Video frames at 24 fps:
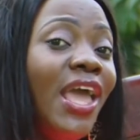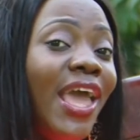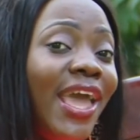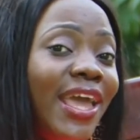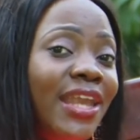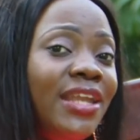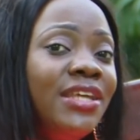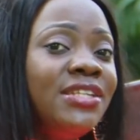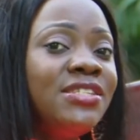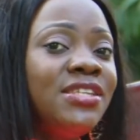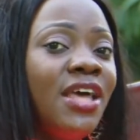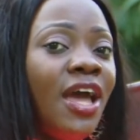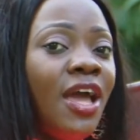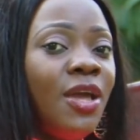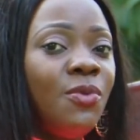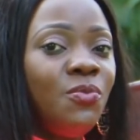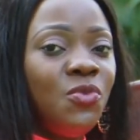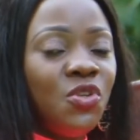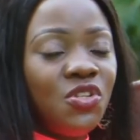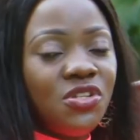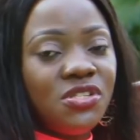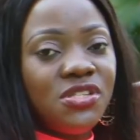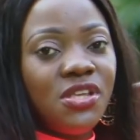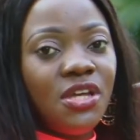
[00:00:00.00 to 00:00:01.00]

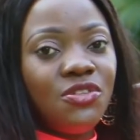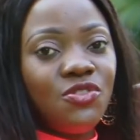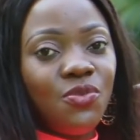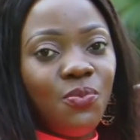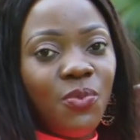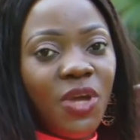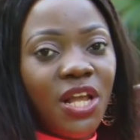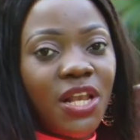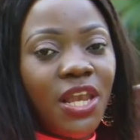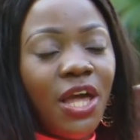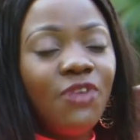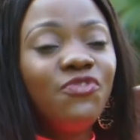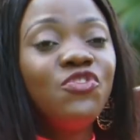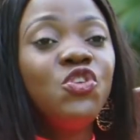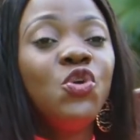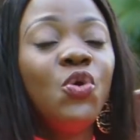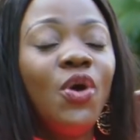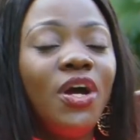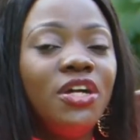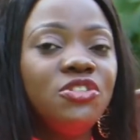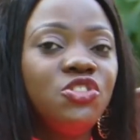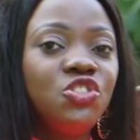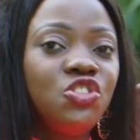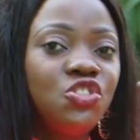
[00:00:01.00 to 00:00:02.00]
anytime you decide to make love,
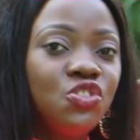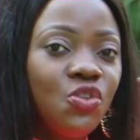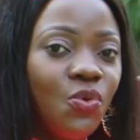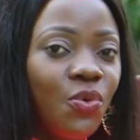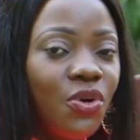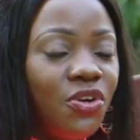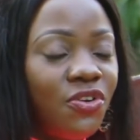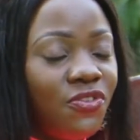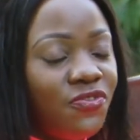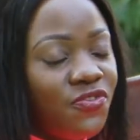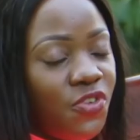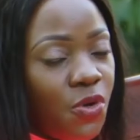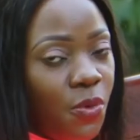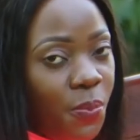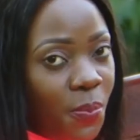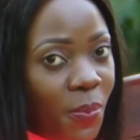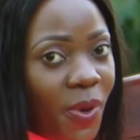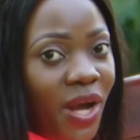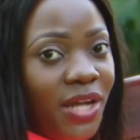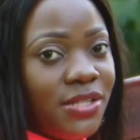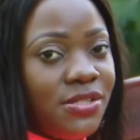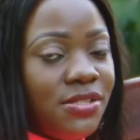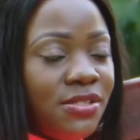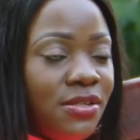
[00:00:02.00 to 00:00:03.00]
you are sure of your
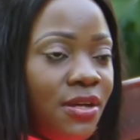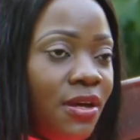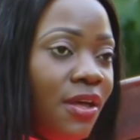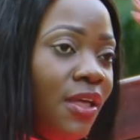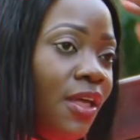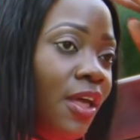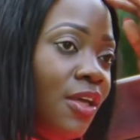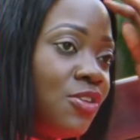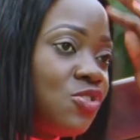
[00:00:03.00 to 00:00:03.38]
partner.